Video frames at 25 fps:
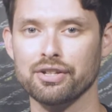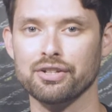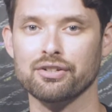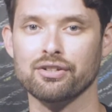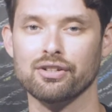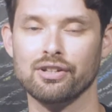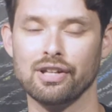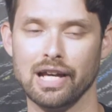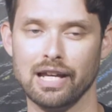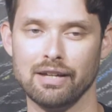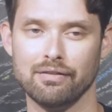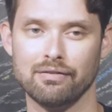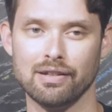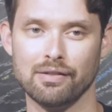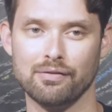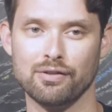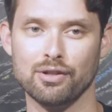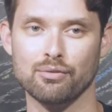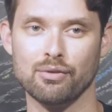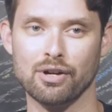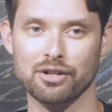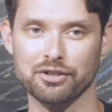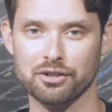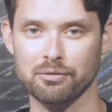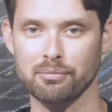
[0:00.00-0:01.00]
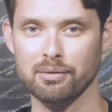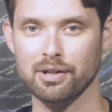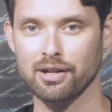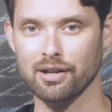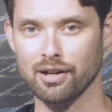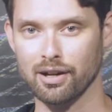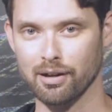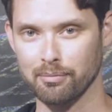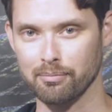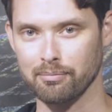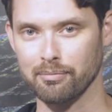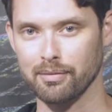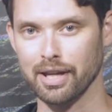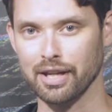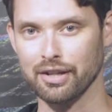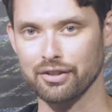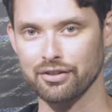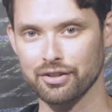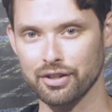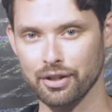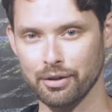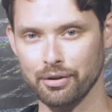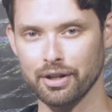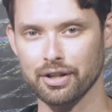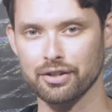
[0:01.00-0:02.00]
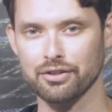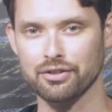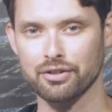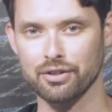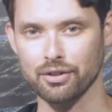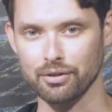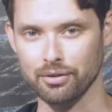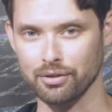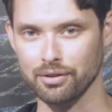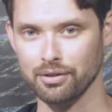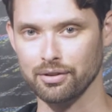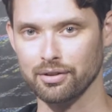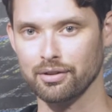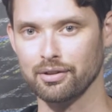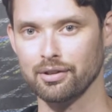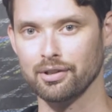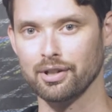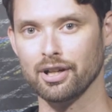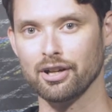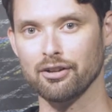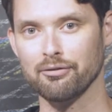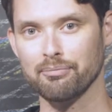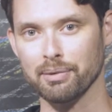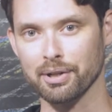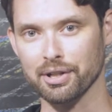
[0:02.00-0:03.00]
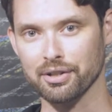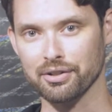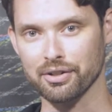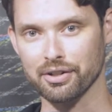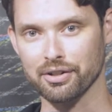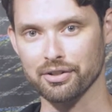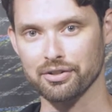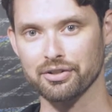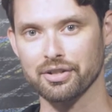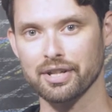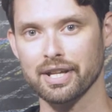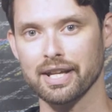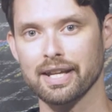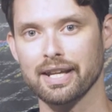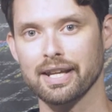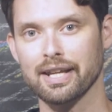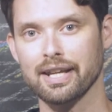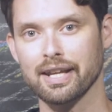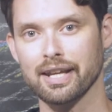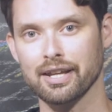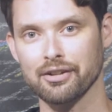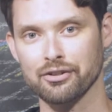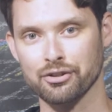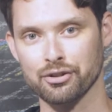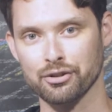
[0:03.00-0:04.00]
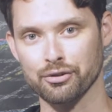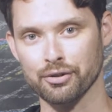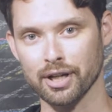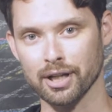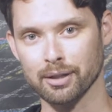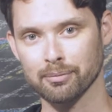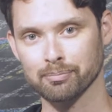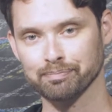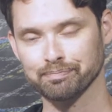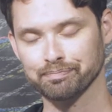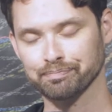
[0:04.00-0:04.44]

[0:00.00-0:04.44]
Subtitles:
your life if you want to become a serious student of business history.